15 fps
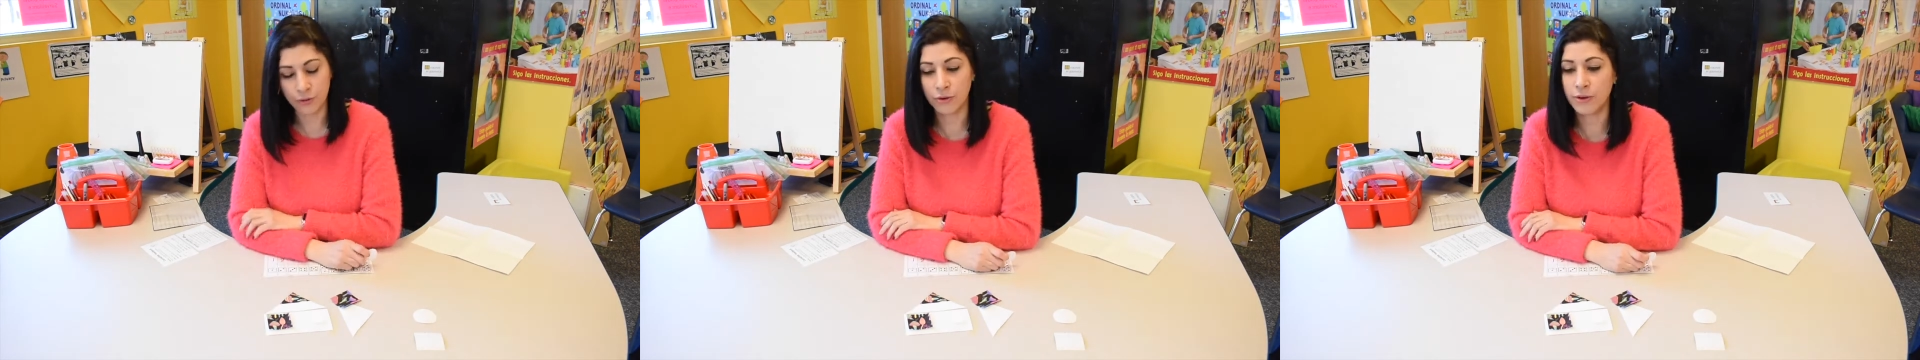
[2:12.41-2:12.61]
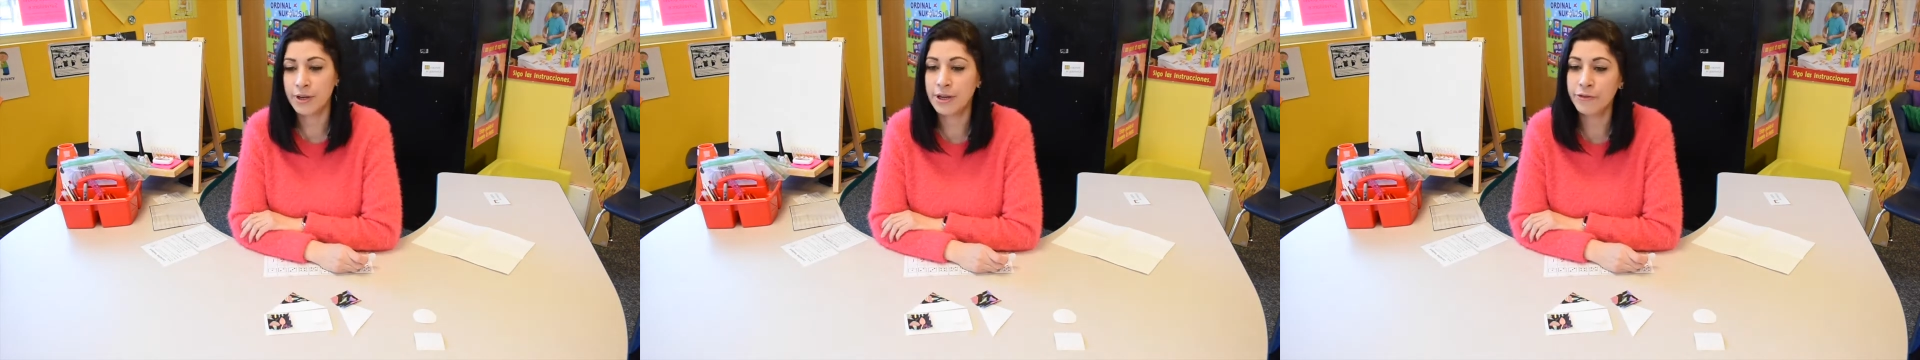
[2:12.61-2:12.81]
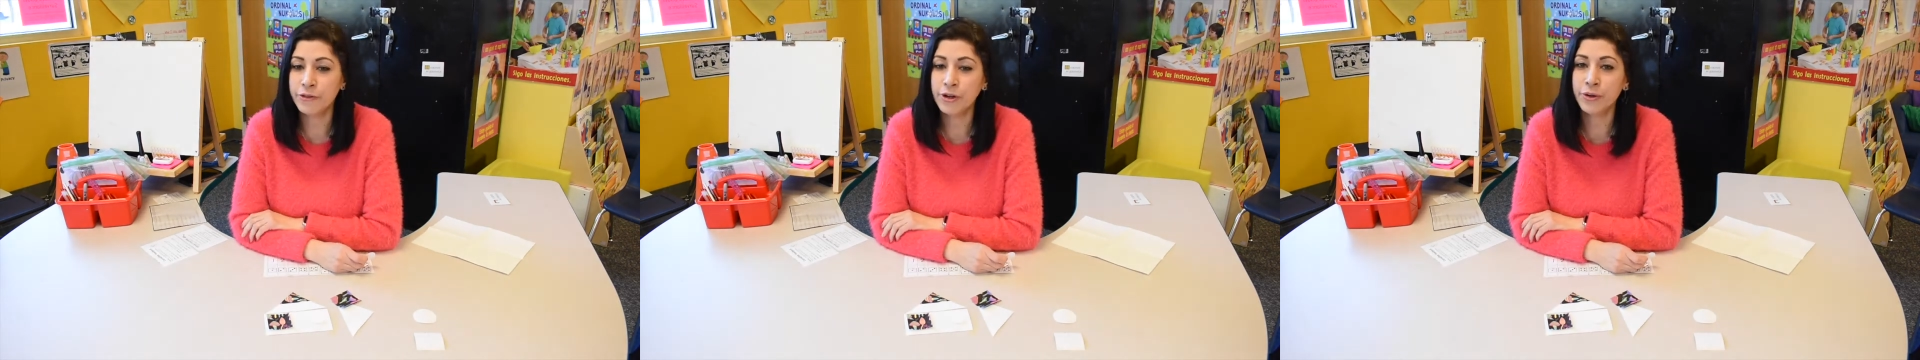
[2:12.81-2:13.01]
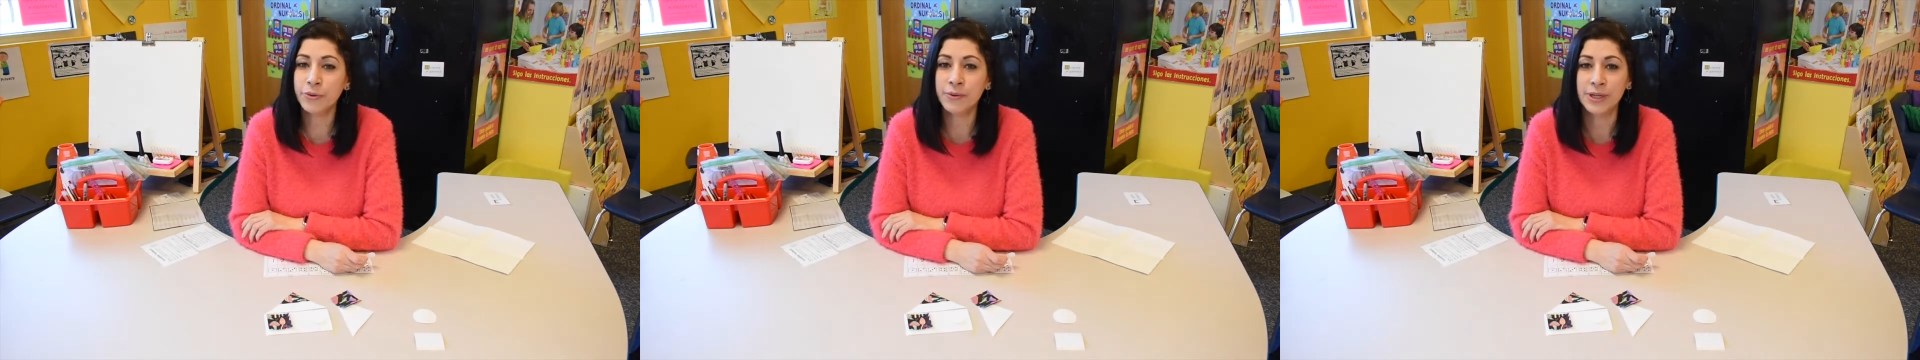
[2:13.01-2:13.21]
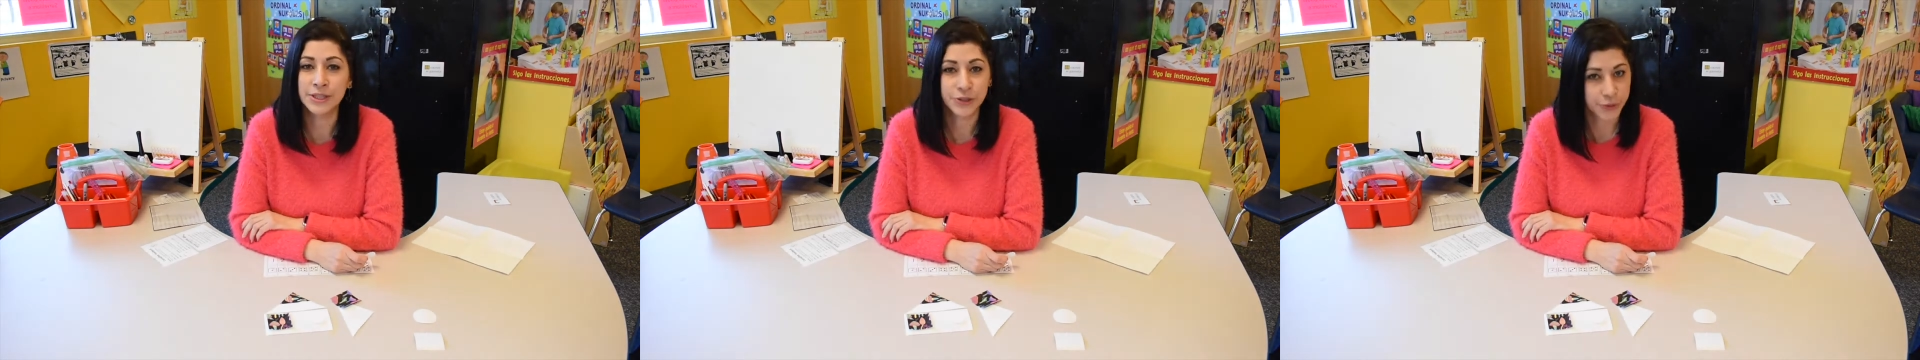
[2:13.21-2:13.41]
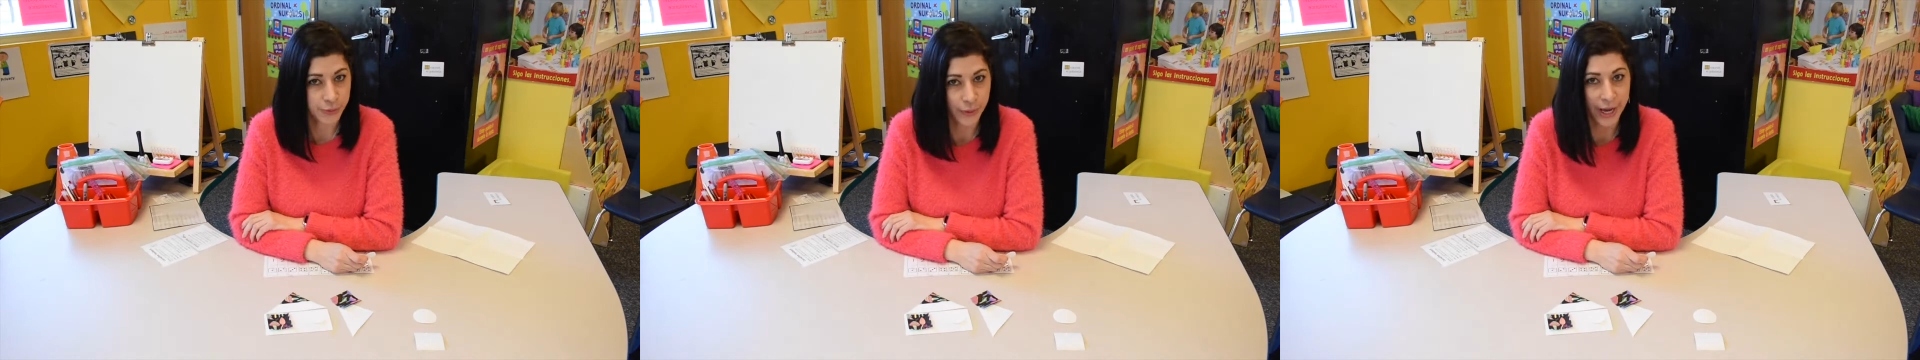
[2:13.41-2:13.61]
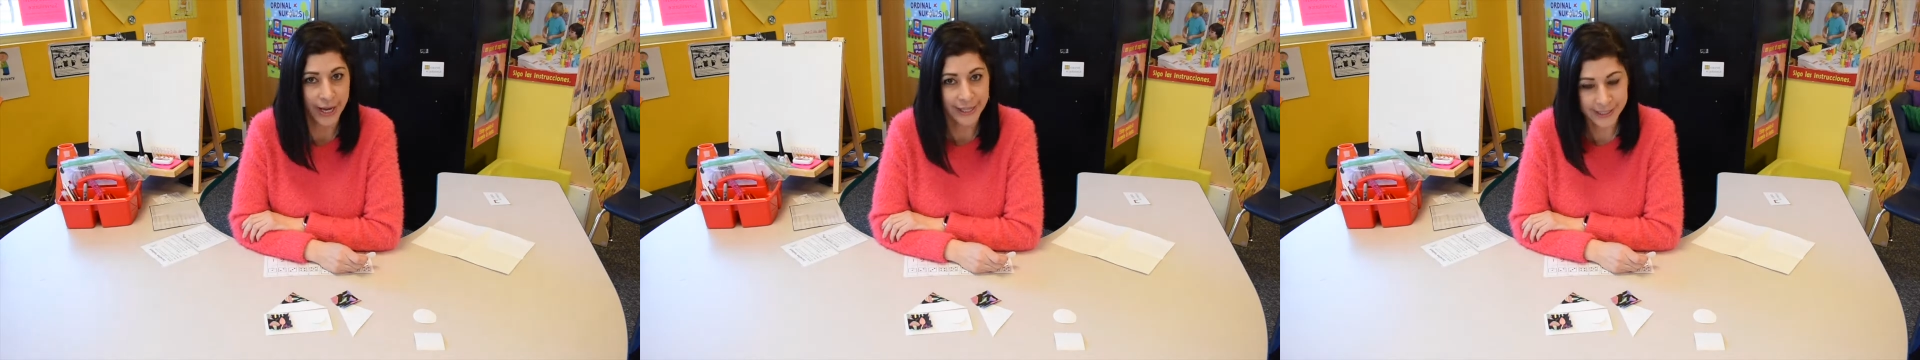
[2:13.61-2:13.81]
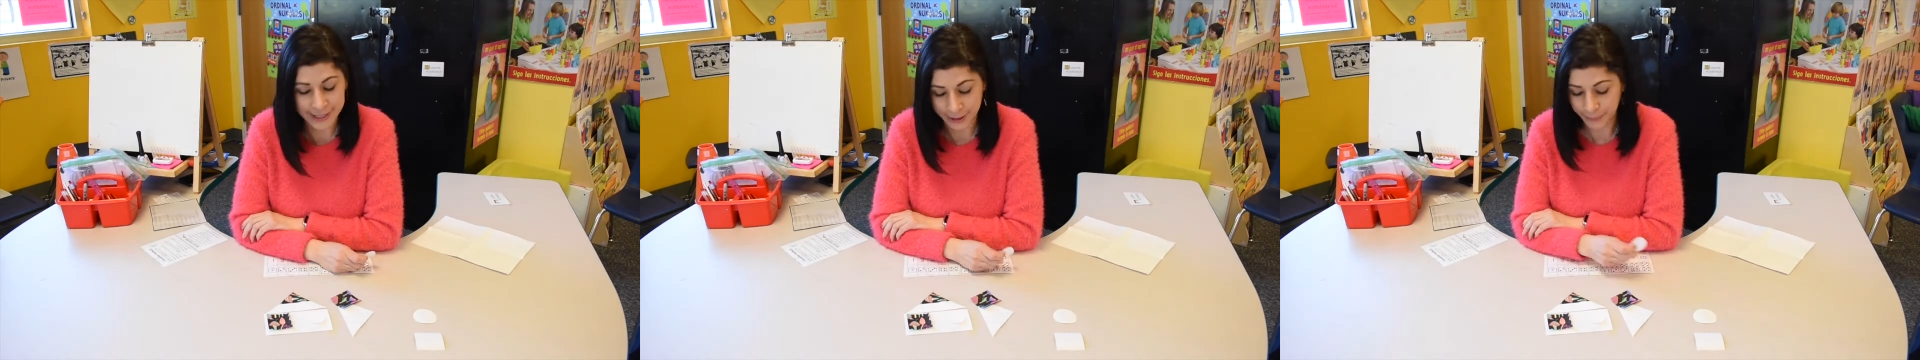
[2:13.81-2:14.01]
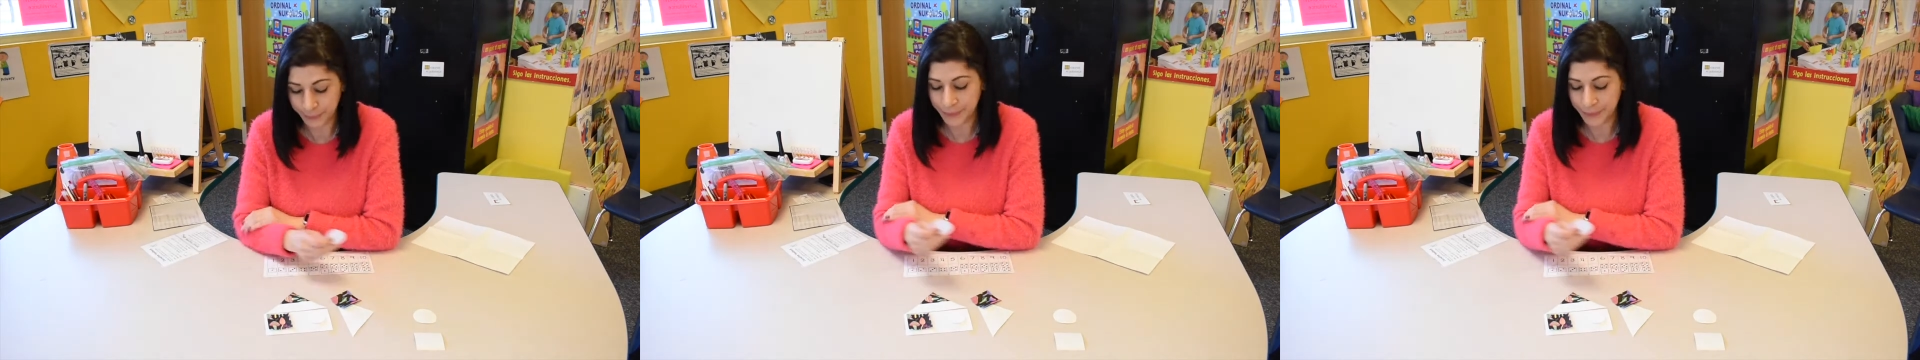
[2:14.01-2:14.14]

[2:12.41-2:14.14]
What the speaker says: do whatever you want, right?